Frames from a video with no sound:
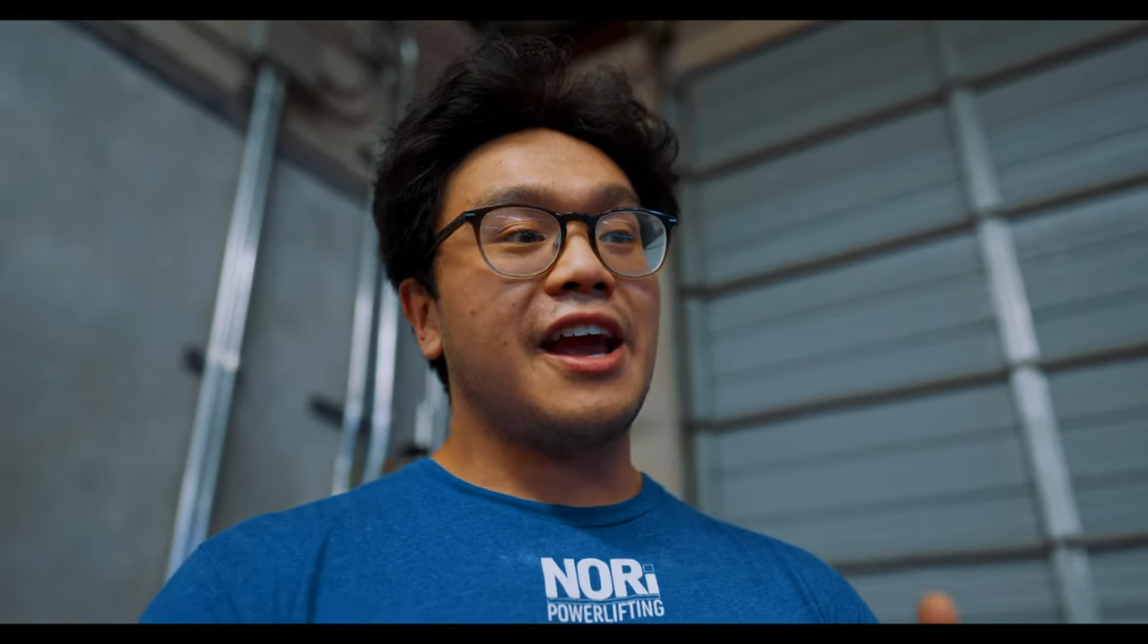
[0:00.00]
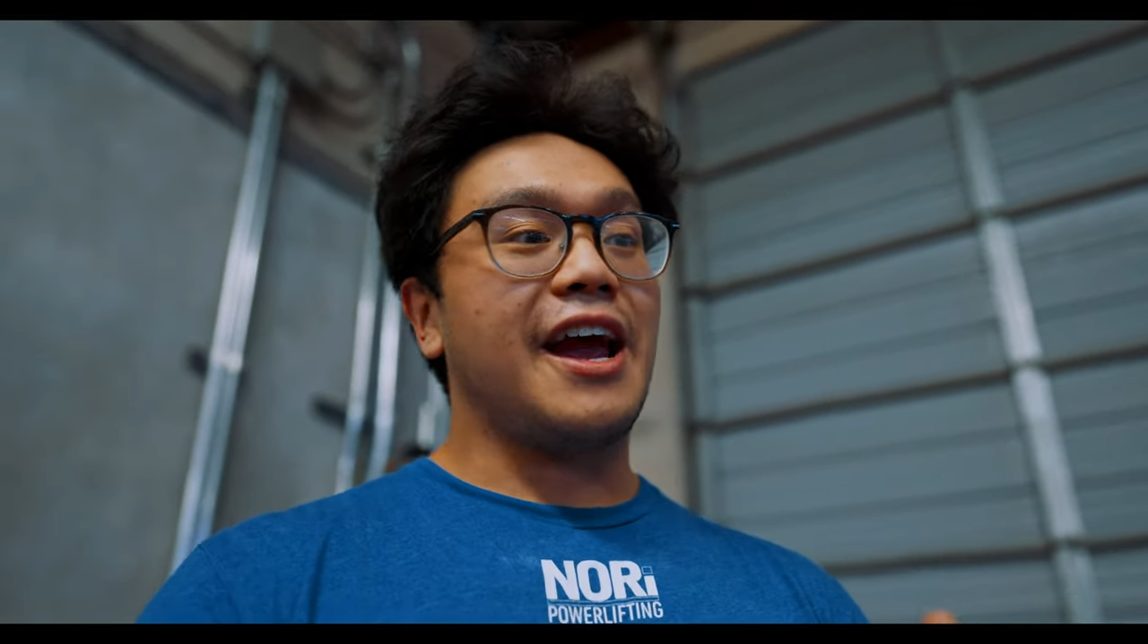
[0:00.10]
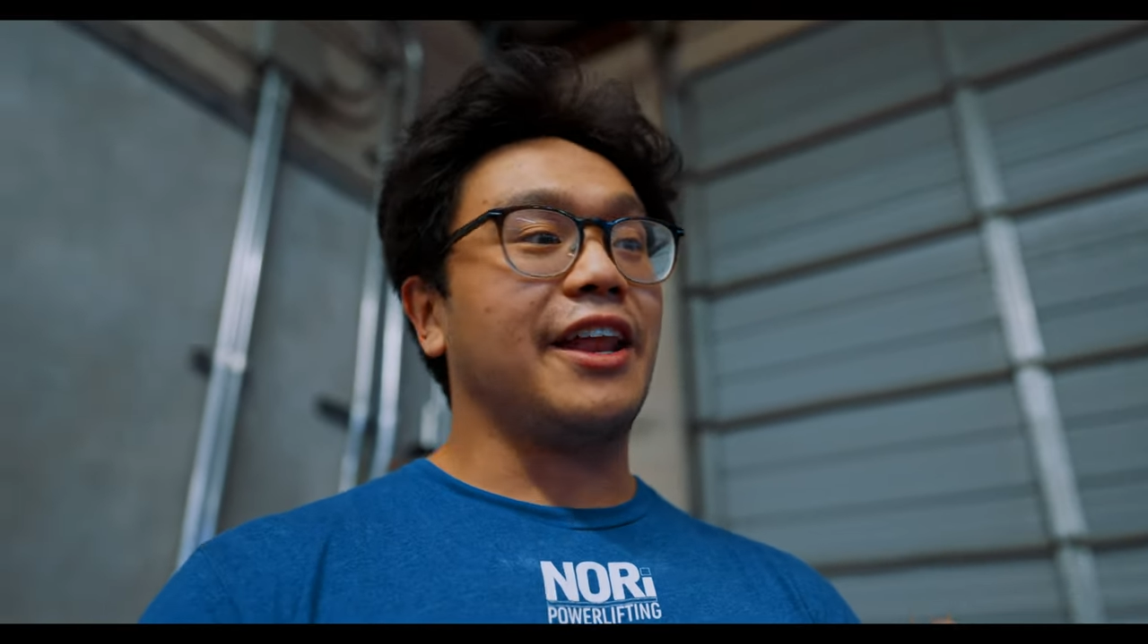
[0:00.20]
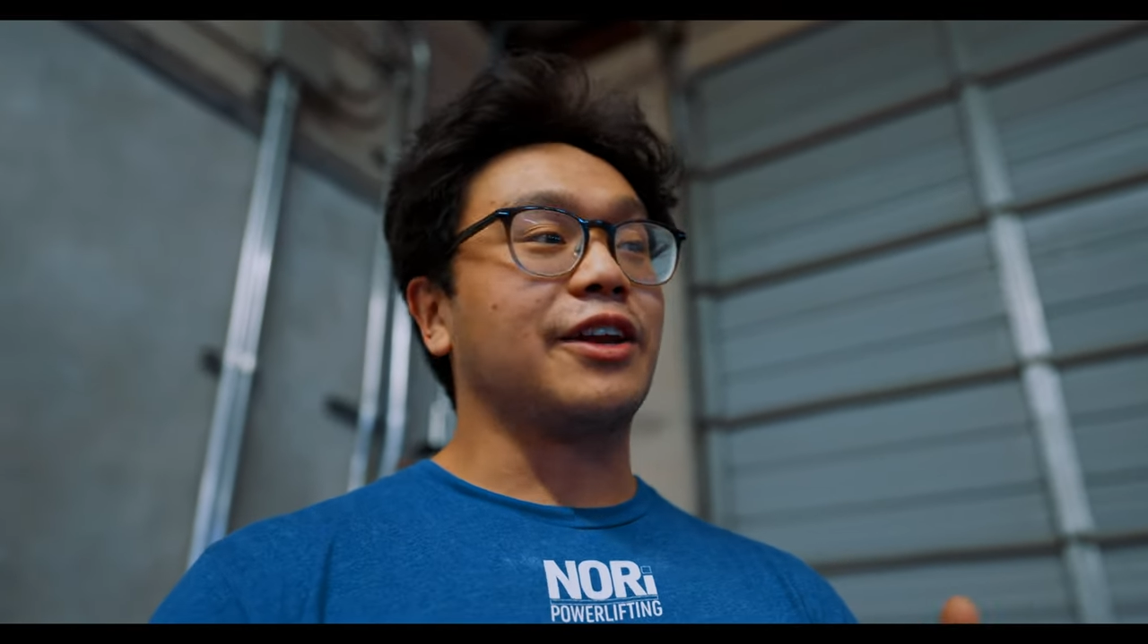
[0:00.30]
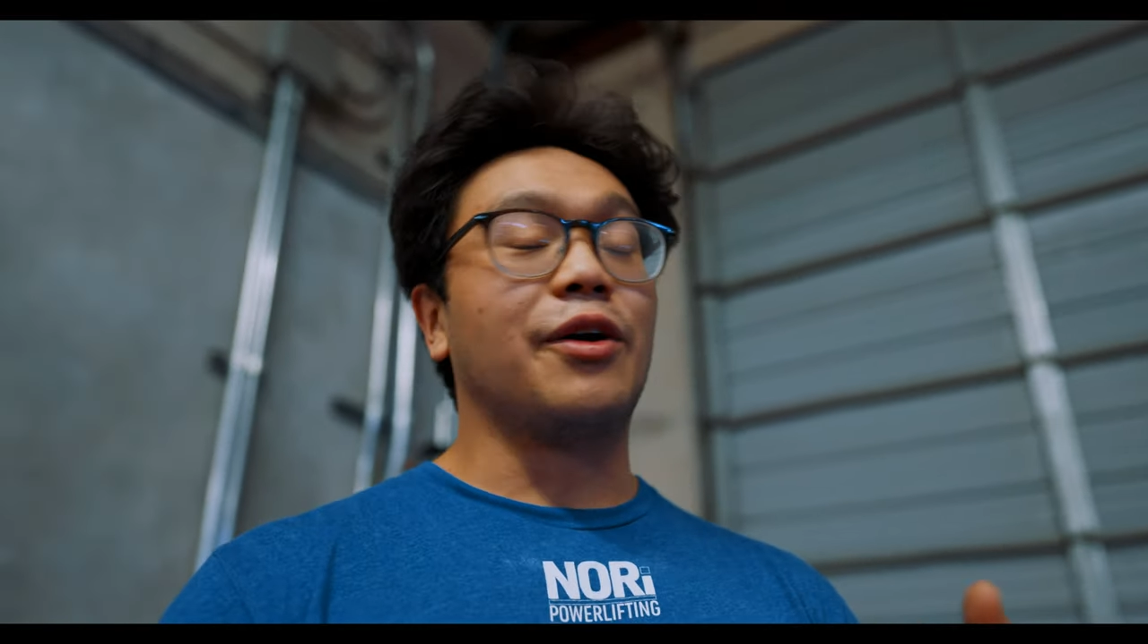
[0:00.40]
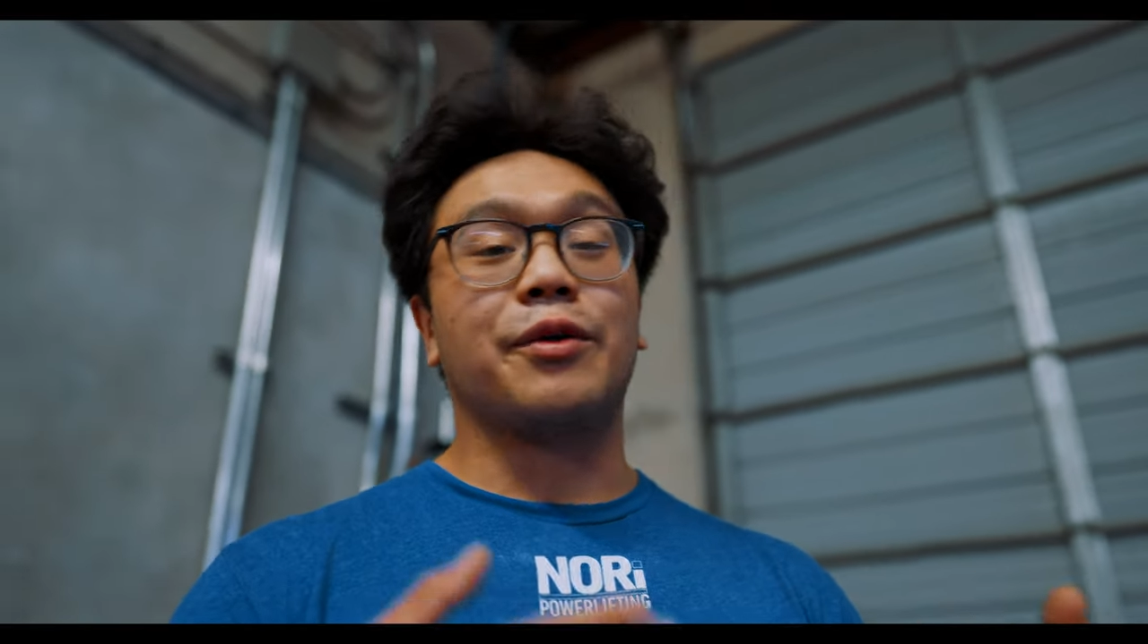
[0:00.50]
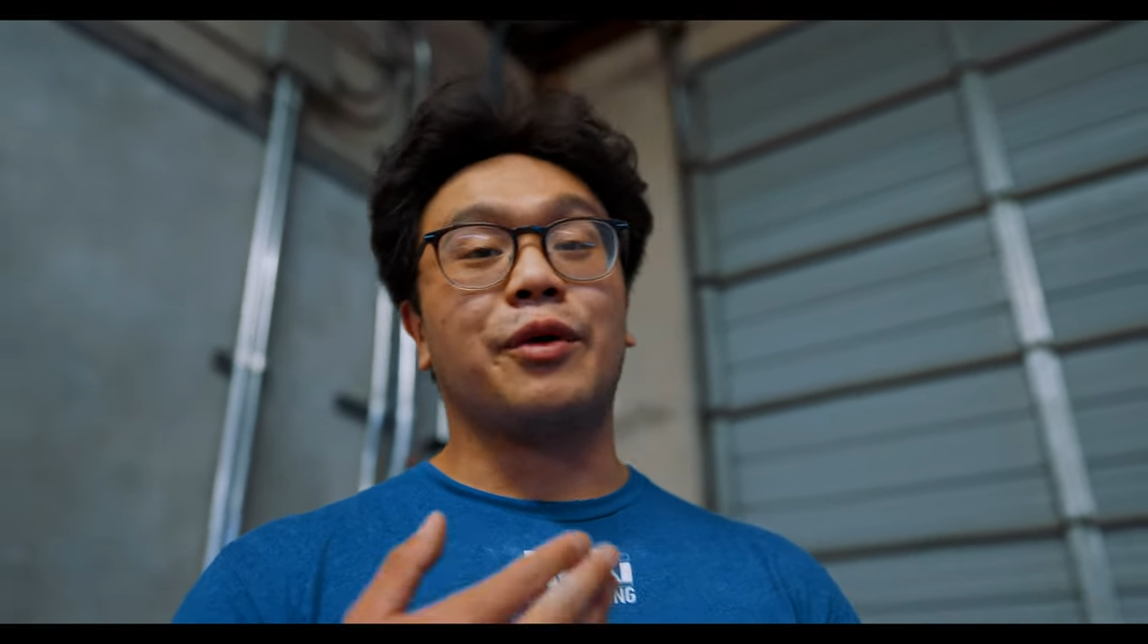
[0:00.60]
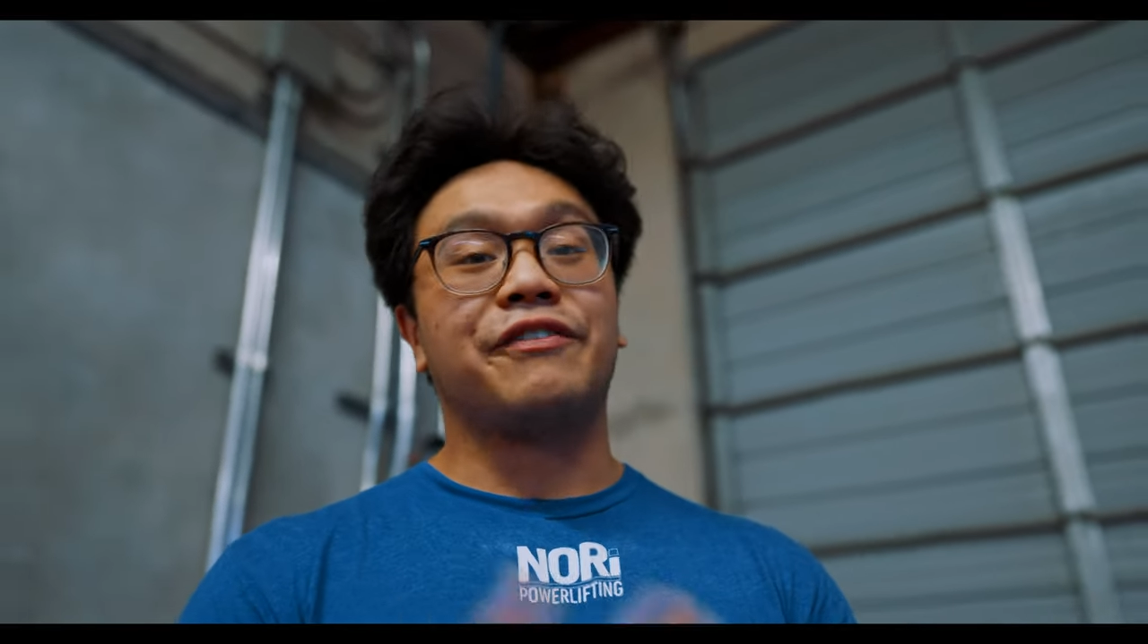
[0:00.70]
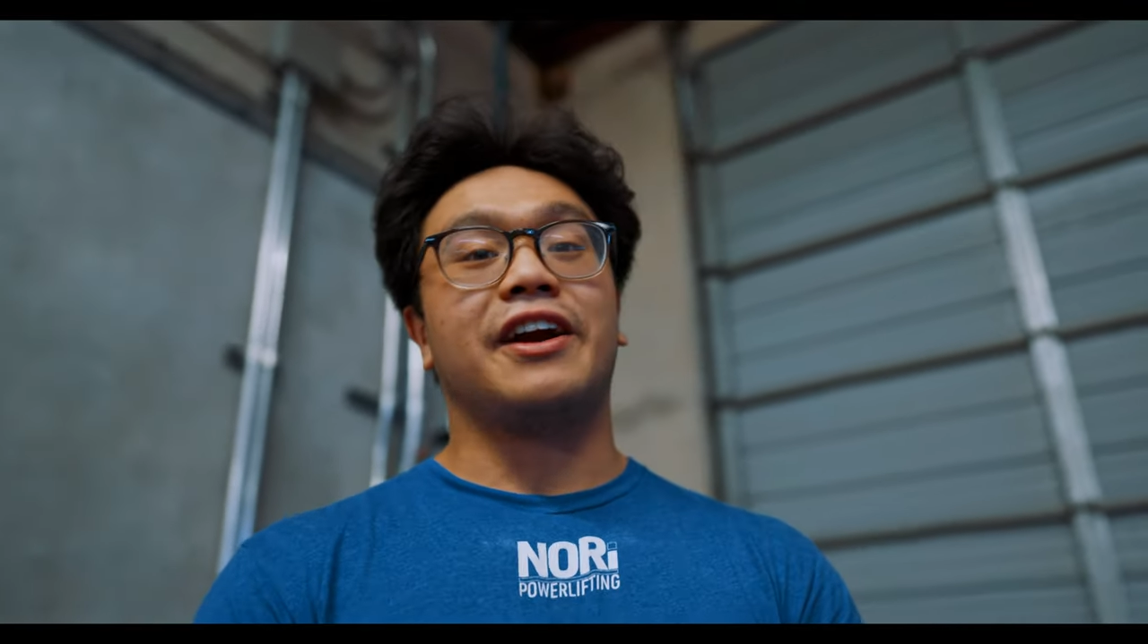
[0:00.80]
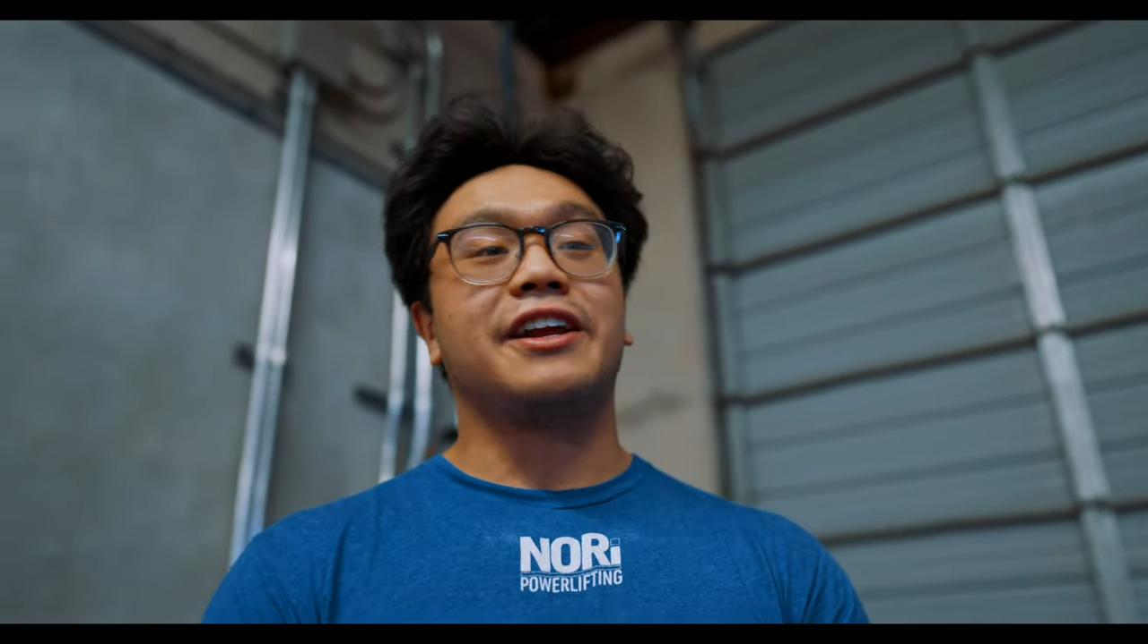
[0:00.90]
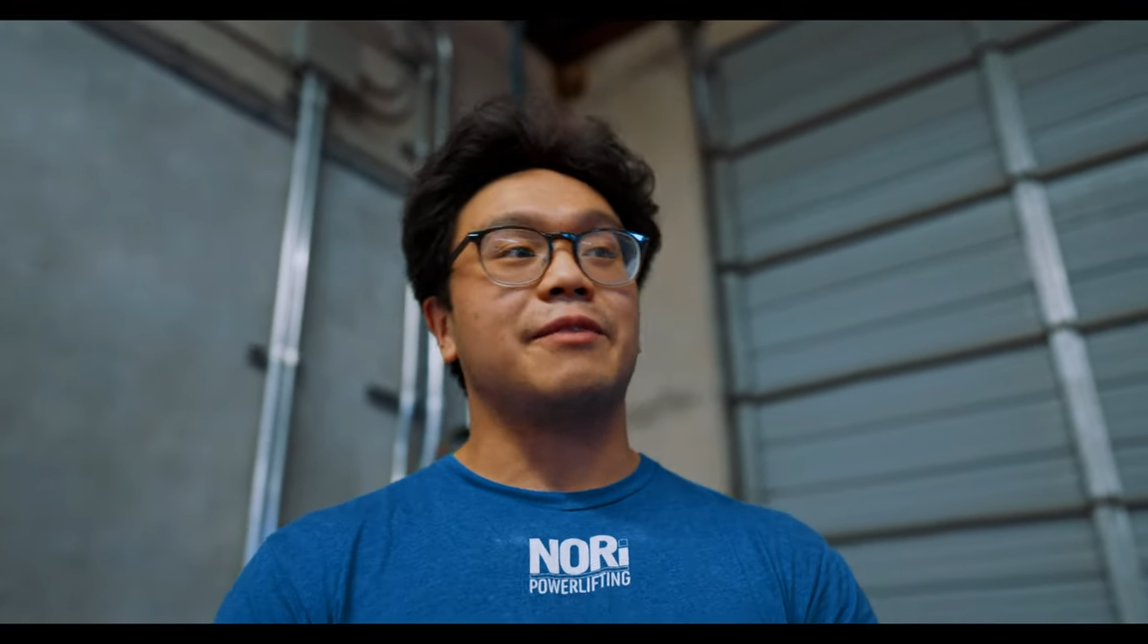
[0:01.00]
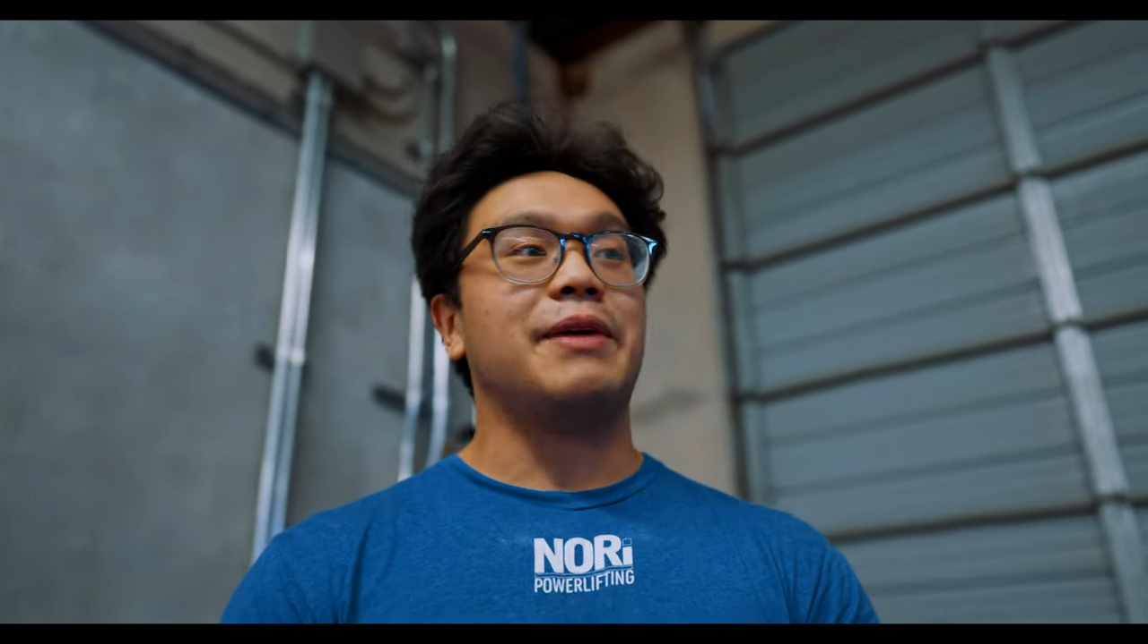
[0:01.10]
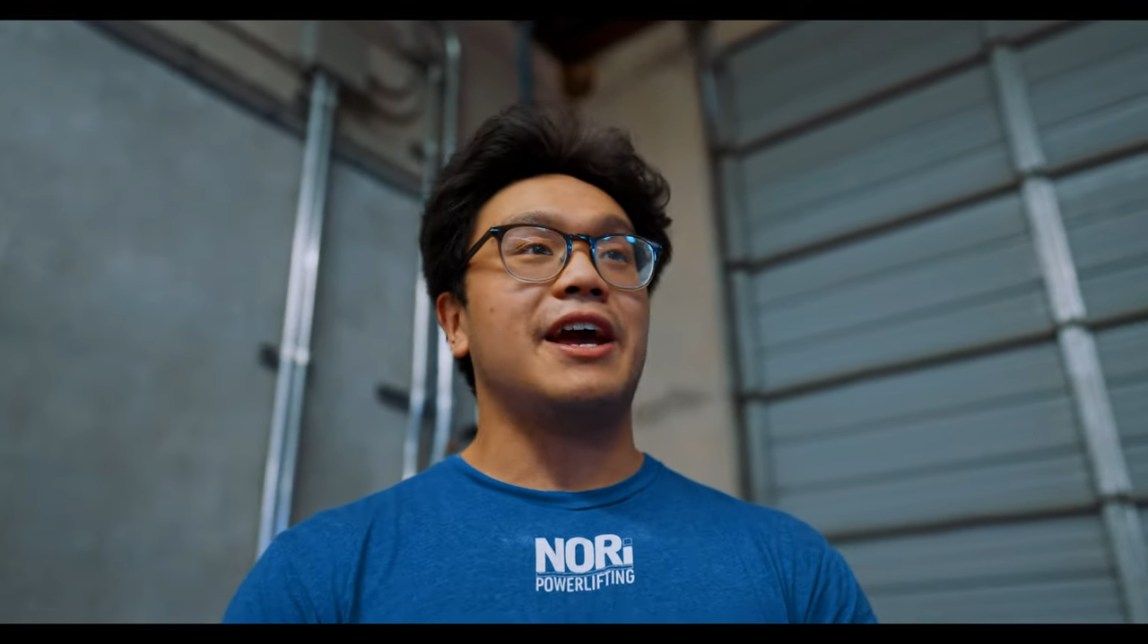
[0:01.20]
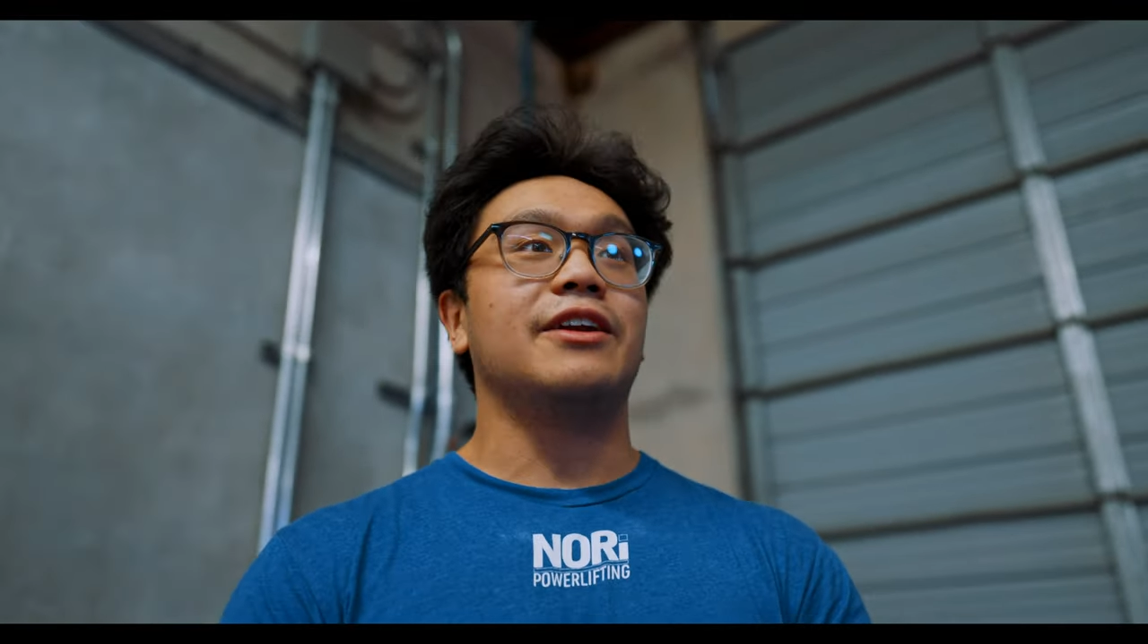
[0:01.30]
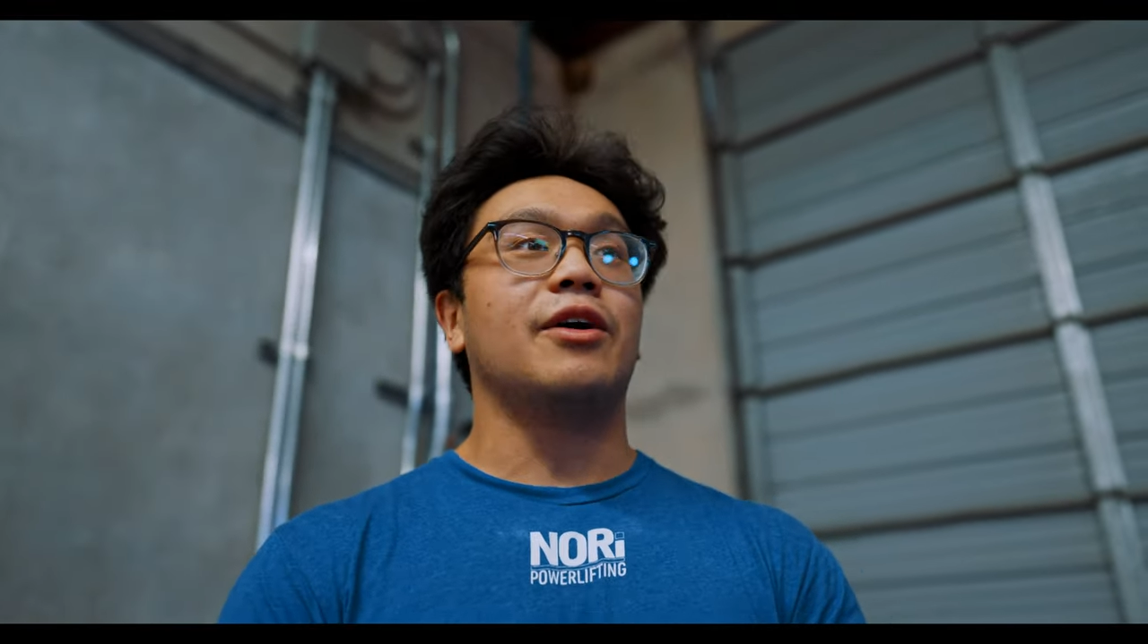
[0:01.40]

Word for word: and like know to wait for any command,